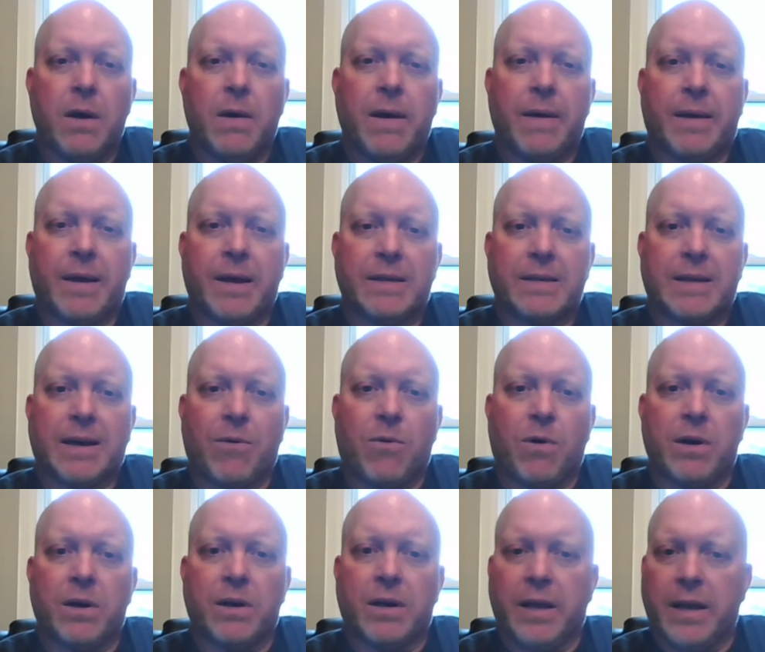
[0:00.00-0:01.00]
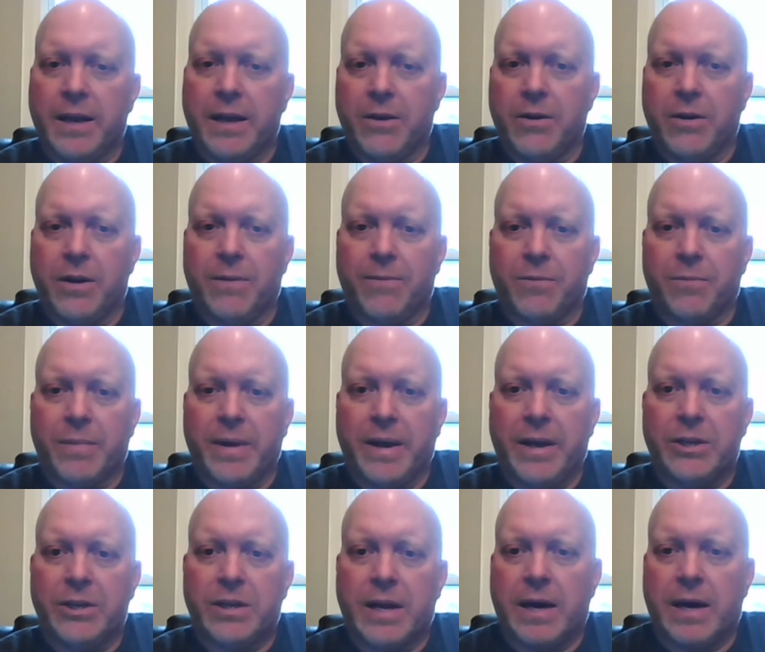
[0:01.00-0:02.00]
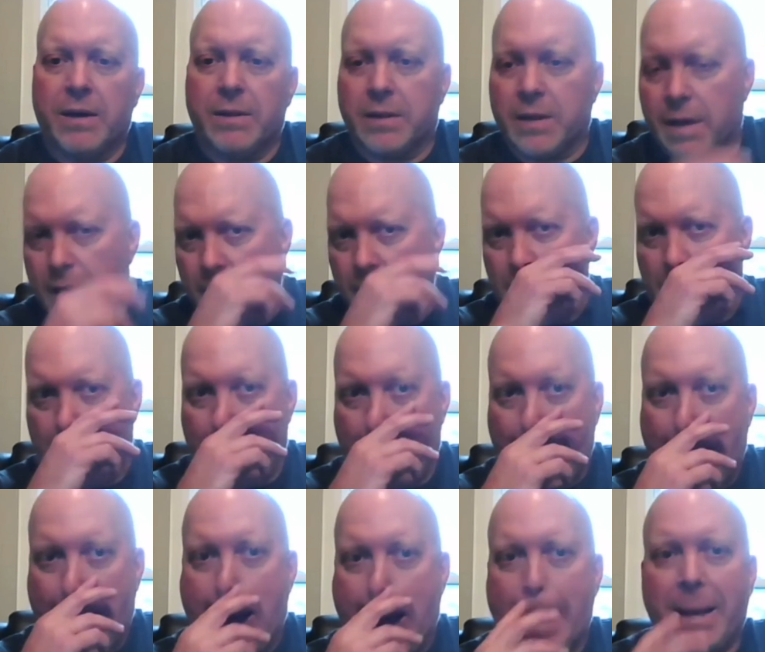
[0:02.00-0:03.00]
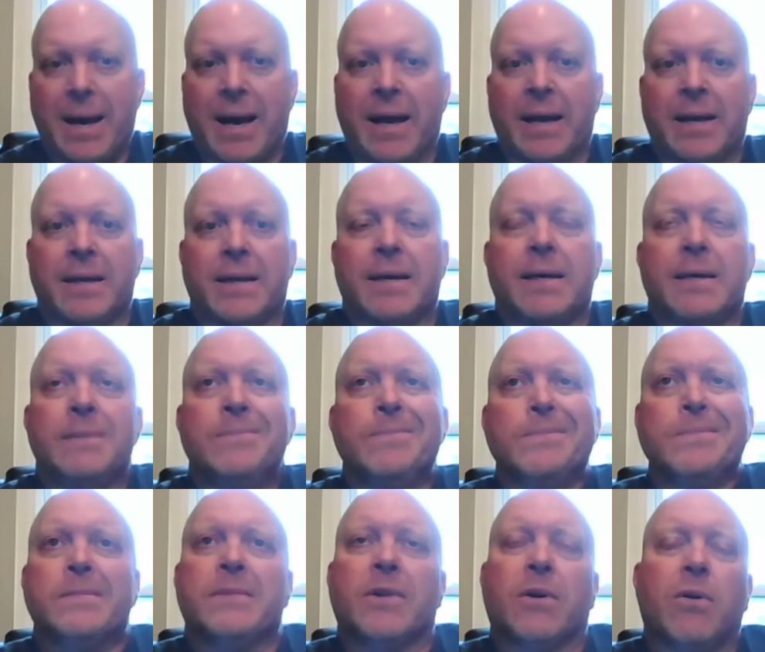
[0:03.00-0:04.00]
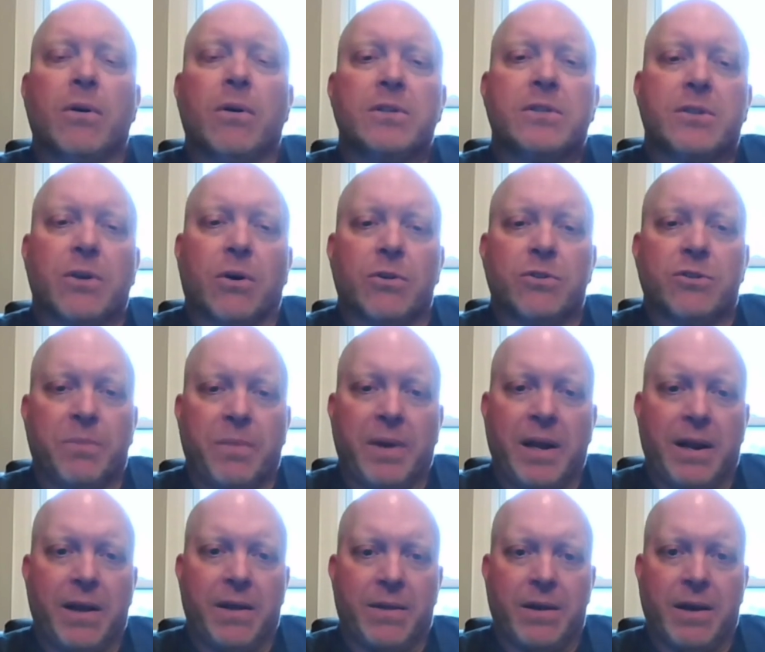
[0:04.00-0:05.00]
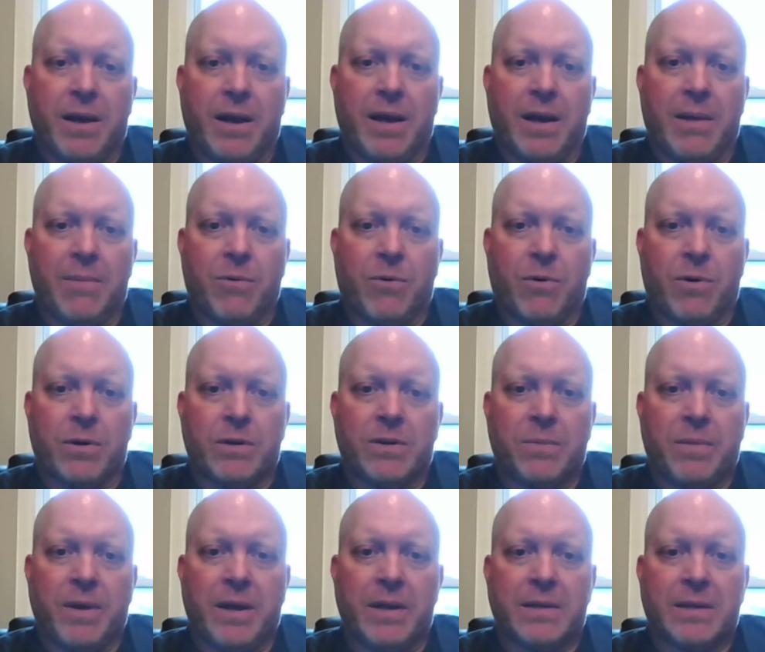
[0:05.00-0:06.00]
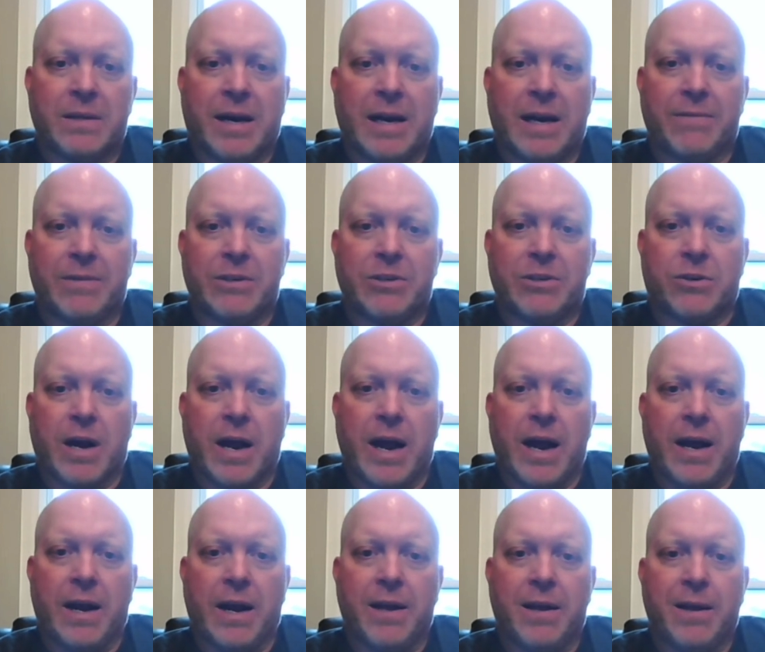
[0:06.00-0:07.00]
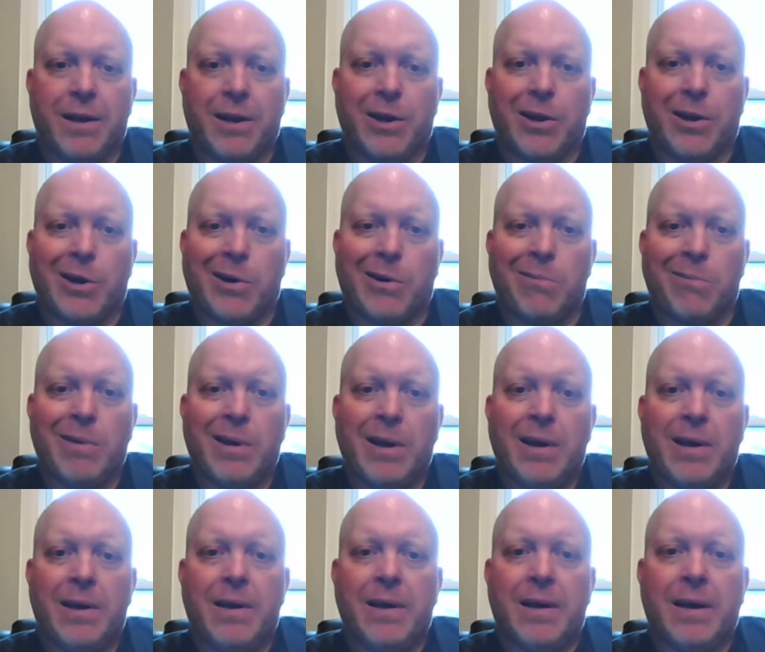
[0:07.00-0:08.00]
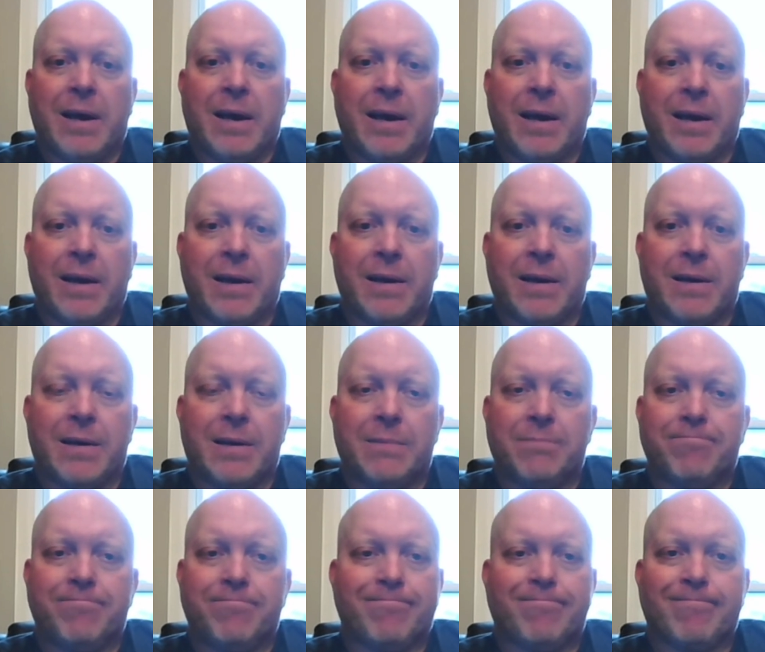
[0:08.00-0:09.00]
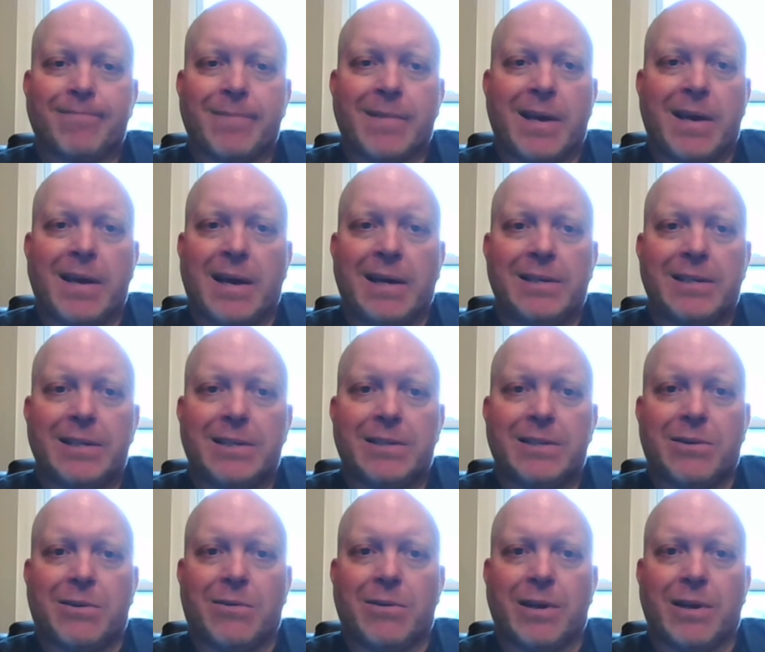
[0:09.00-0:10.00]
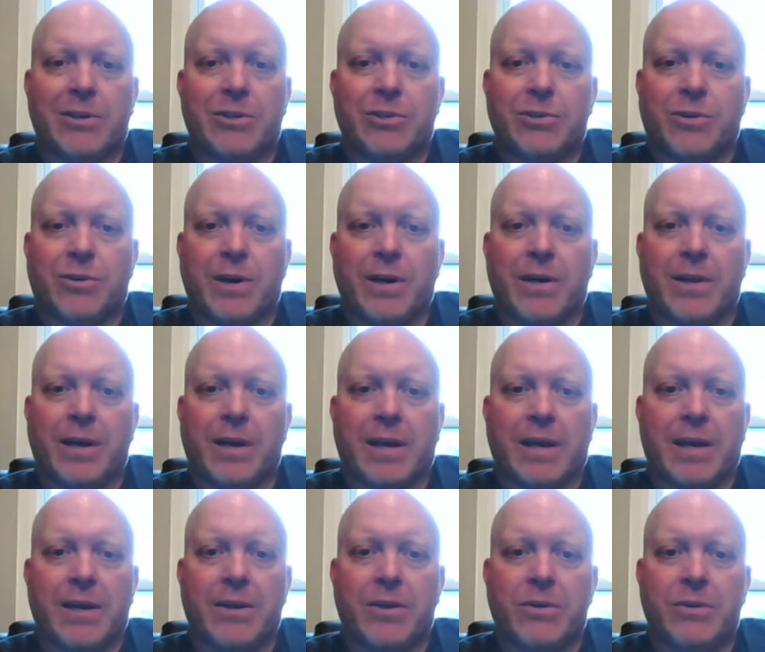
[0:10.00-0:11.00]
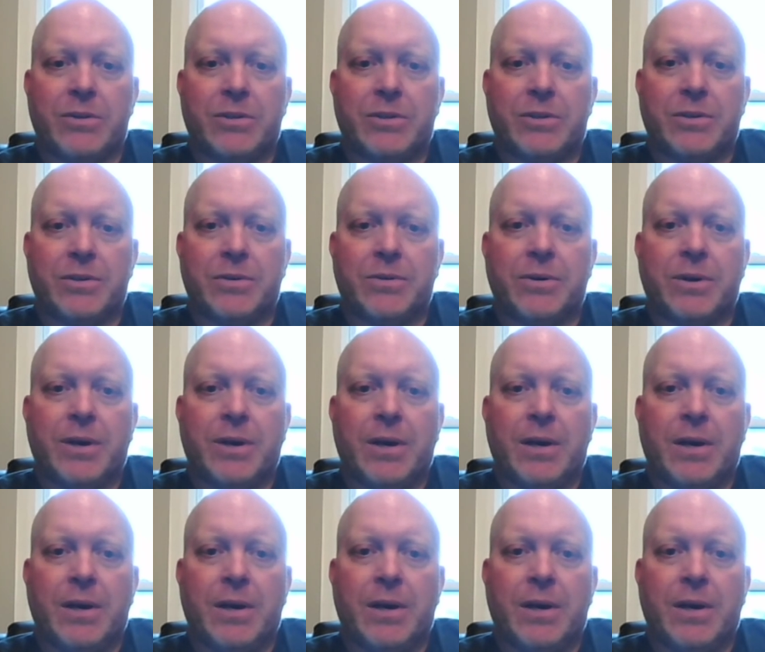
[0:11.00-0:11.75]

and because I wanted to get good information out there. And I got kind of the whole social media thing anymore to me is kind of a drag. You know, I um, I just don't enjoy it like I used to